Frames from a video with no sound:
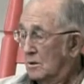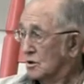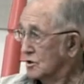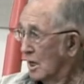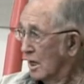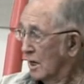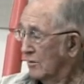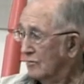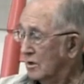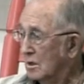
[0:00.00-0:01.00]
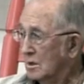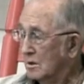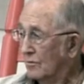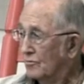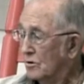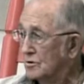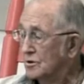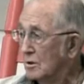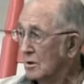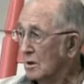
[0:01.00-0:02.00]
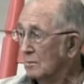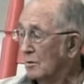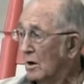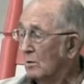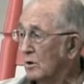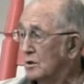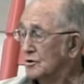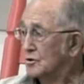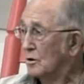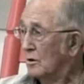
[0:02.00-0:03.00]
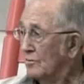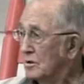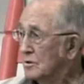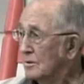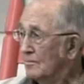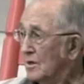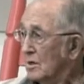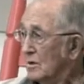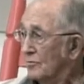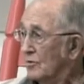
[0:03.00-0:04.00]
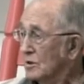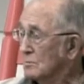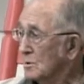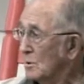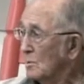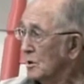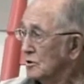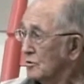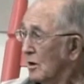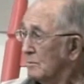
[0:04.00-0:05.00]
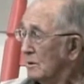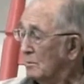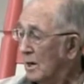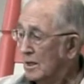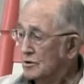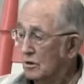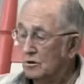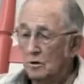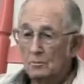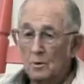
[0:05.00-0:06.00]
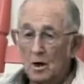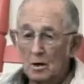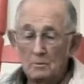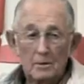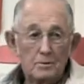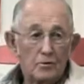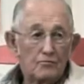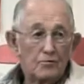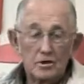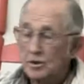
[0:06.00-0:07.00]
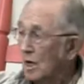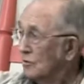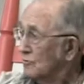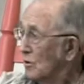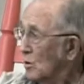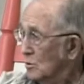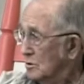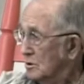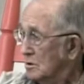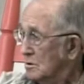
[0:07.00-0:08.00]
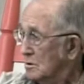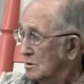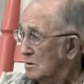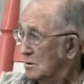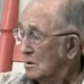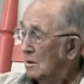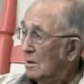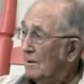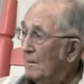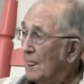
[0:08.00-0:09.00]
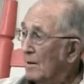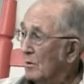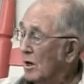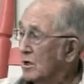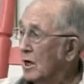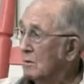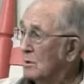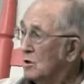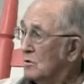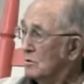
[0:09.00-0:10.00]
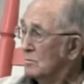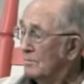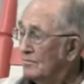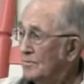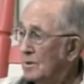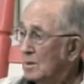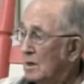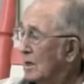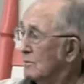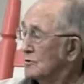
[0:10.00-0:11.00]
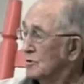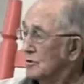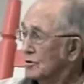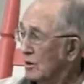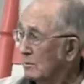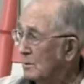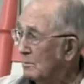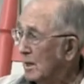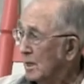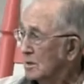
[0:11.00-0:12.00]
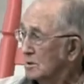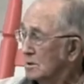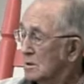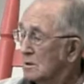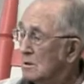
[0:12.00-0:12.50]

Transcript: this I forget the first time, when I went into service, the fishermen would bring striped bass and you'd pile them up in the fish house lowers. When I came home, I never saw a striped bass.